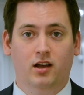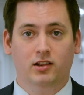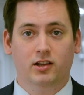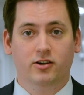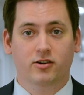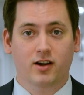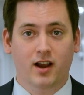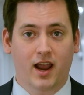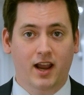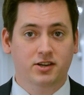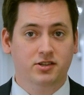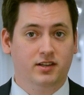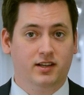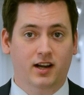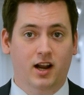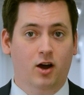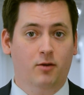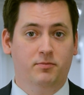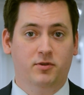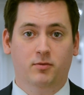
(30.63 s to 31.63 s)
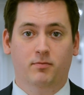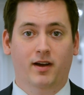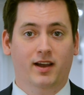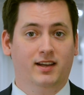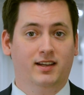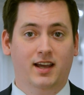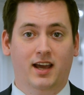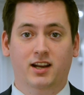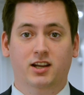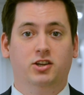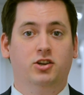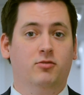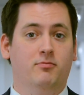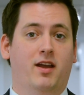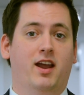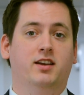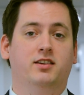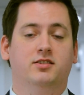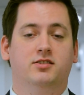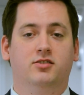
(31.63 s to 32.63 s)
A literary agent can help you by getting your
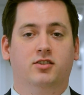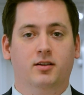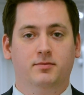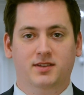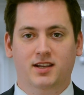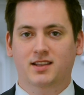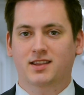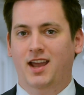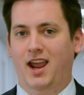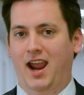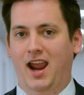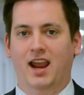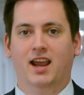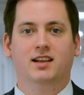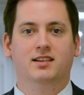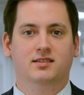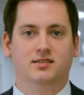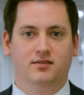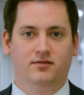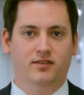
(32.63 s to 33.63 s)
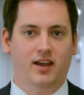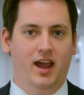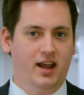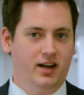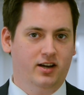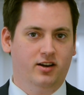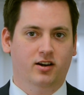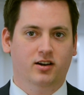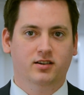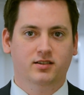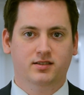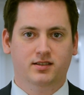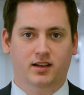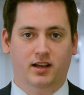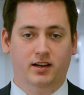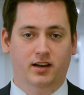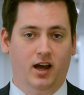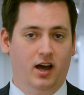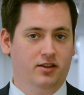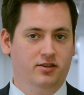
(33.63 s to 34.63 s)
manuscript in the hands of editors
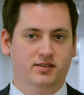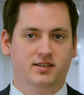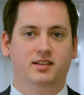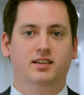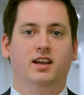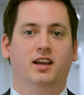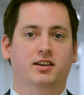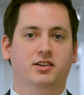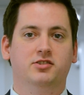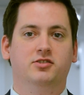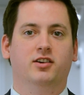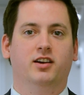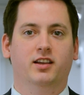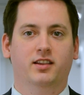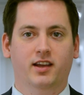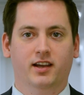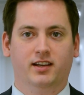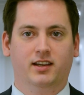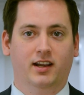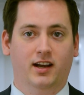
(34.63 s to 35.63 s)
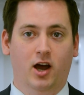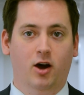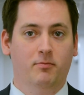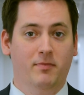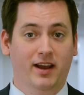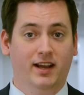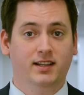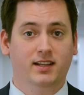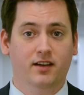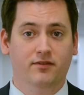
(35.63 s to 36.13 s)
and others in the industry that can help make a